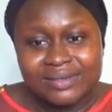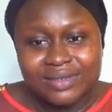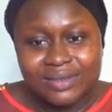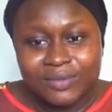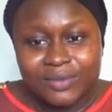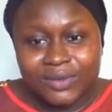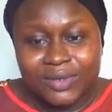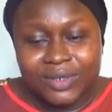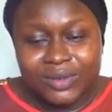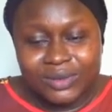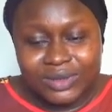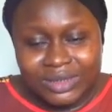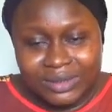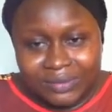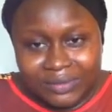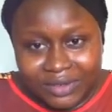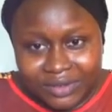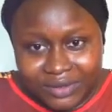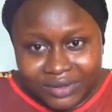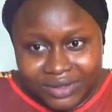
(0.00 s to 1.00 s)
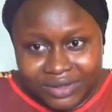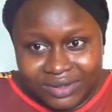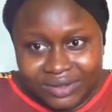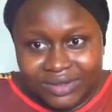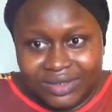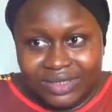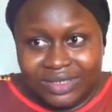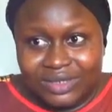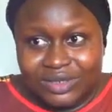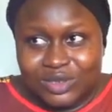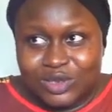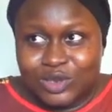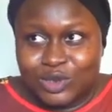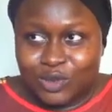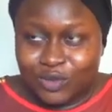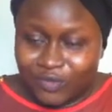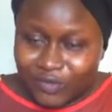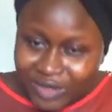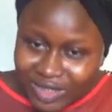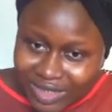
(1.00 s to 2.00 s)
Deborah Ojemiri.
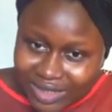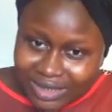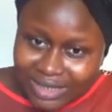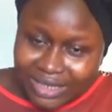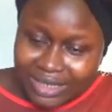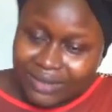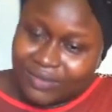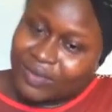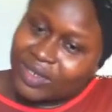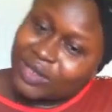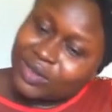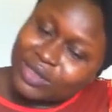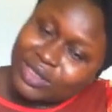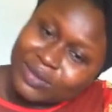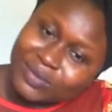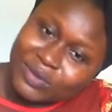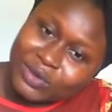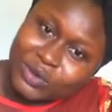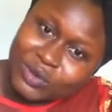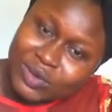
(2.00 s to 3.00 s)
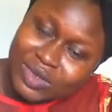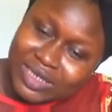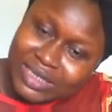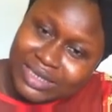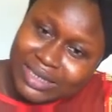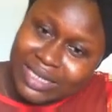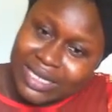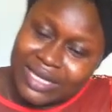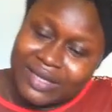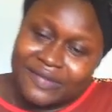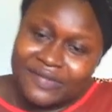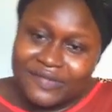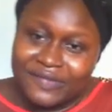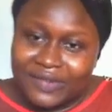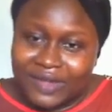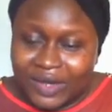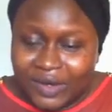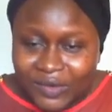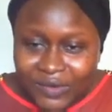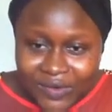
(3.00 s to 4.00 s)
So for today, we are going to be treating a
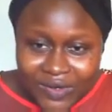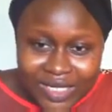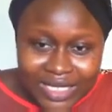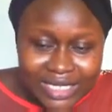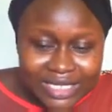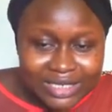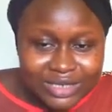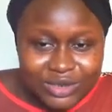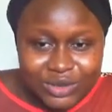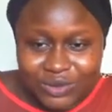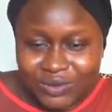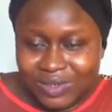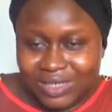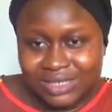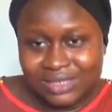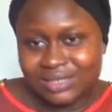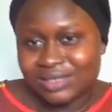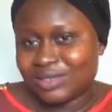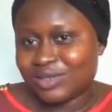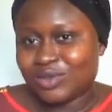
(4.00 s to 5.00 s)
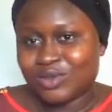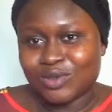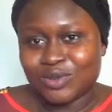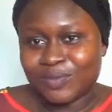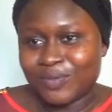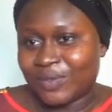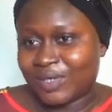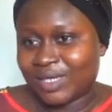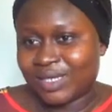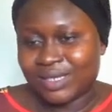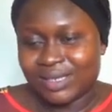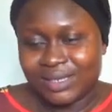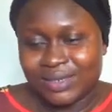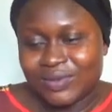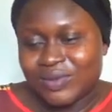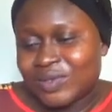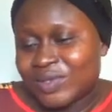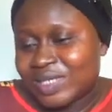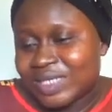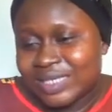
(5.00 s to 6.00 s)
very interesting topic.
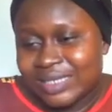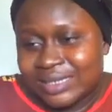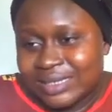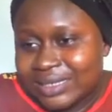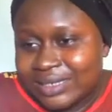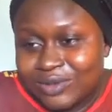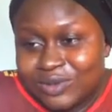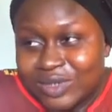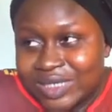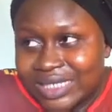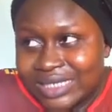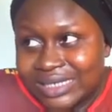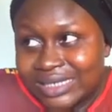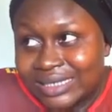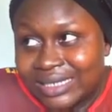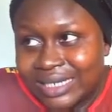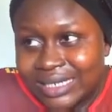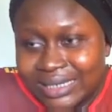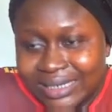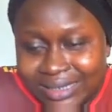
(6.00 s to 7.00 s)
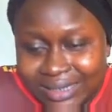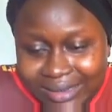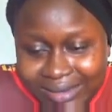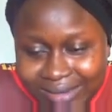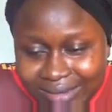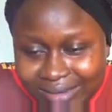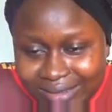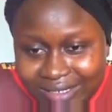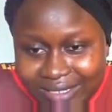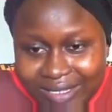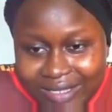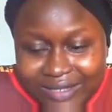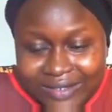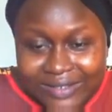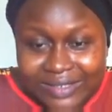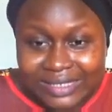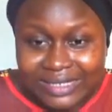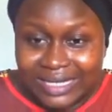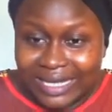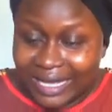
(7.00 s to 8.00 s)
Who's excited?
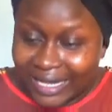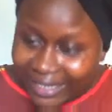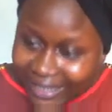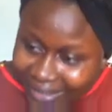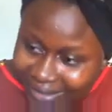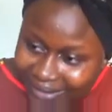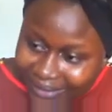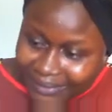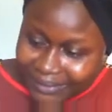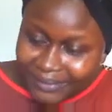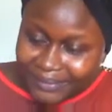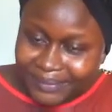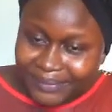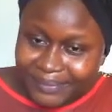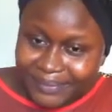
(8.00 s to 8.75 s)
Because I am.